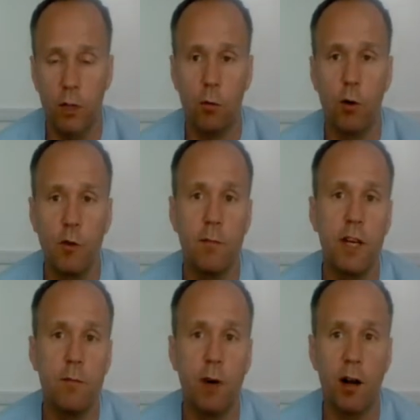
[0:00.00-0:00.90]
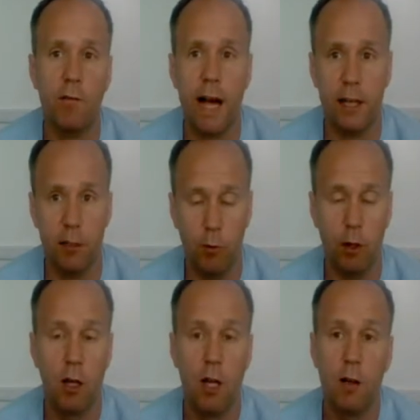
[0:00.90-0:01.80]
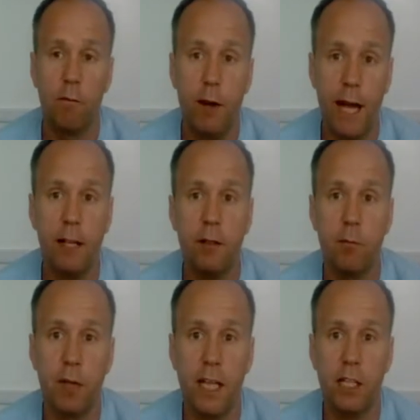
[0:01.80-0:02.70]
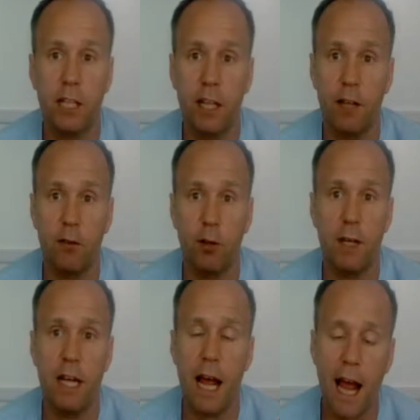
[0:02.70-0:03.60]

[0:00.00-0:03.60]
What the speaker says: Now, what do we mean by valid? Well, valid means that they've got to be